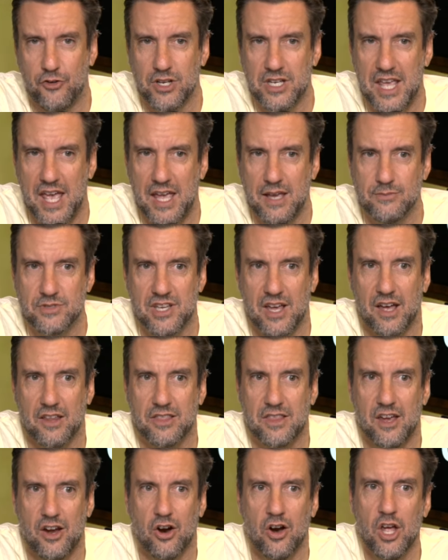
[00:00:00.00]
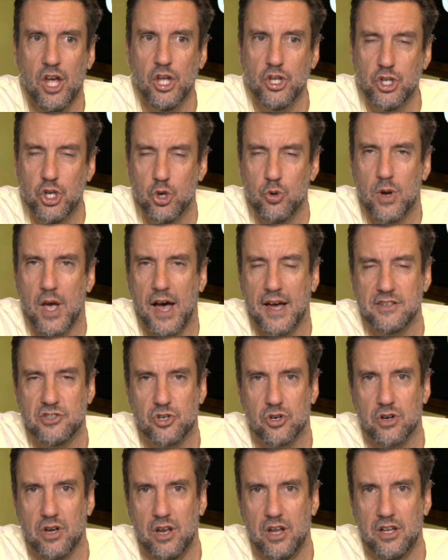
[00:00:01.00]
games out there. You guys
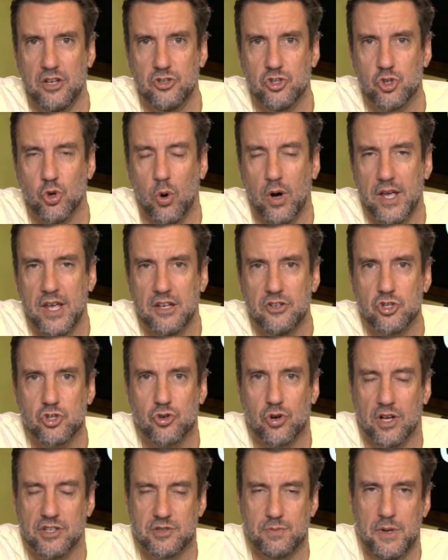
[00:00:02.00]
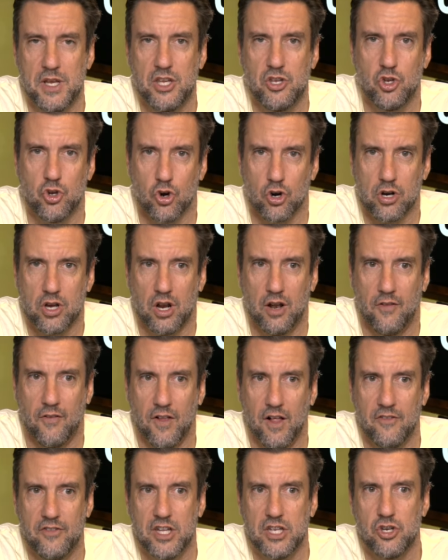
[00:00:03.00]
are going to enjoy it. Trust me, you're going to
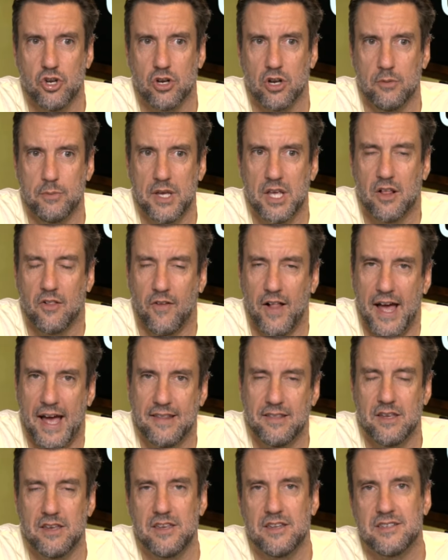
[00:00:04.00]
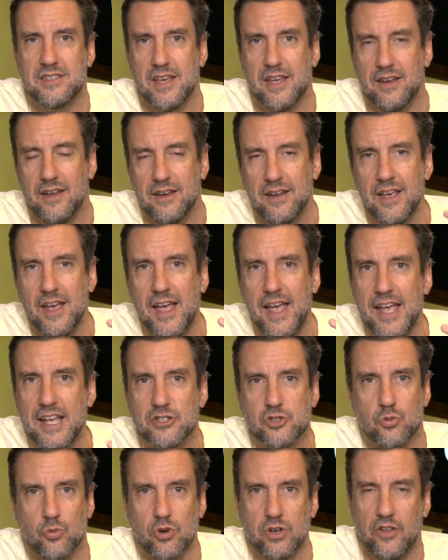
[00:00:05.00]
love it. You're going to be glad that you did it.
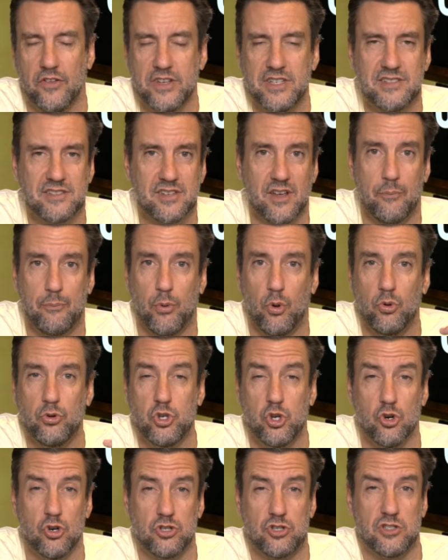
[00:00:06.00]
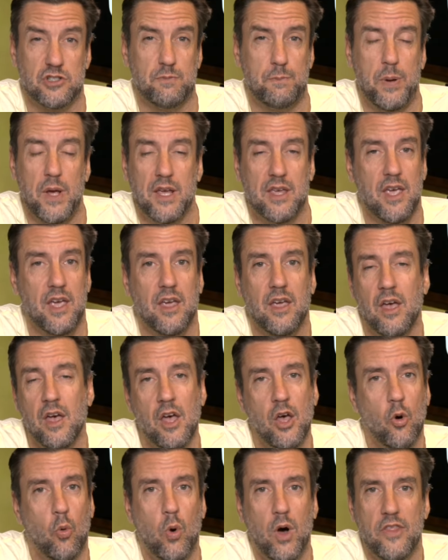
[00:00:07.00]
It's really simple. You're just picking
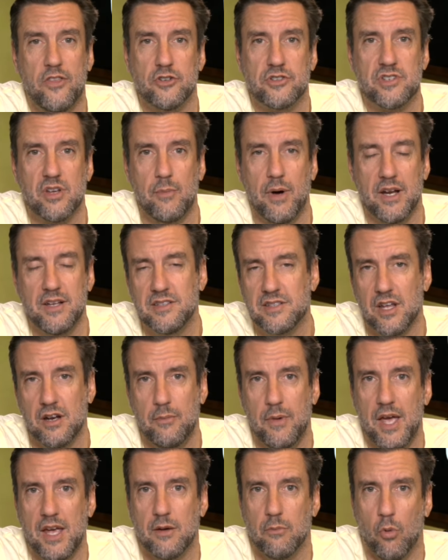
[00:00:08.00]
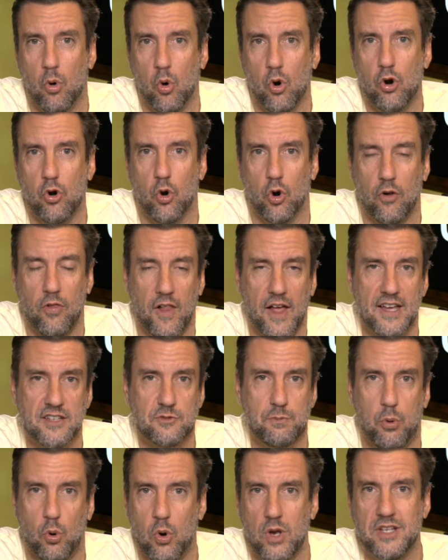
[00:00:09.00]
whether somebody's going to make more or less
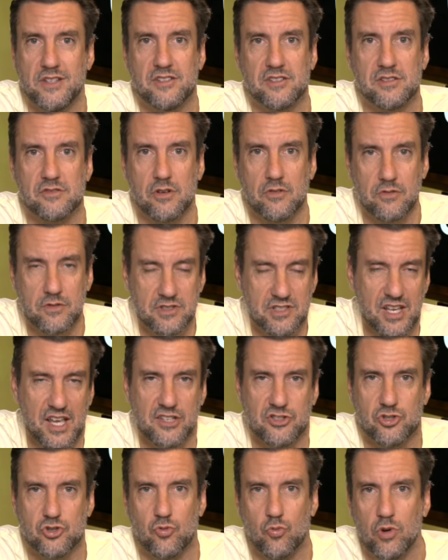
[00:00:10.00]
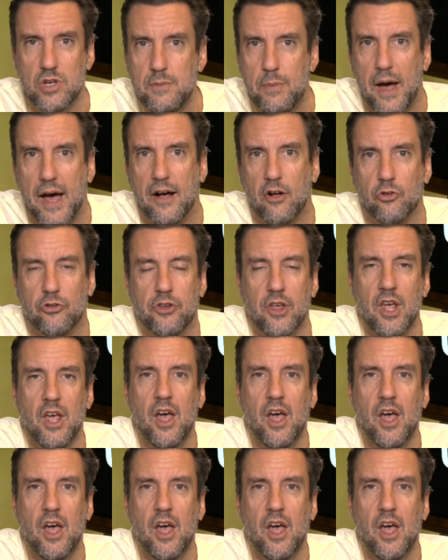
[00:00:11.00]
points, assists, rebounds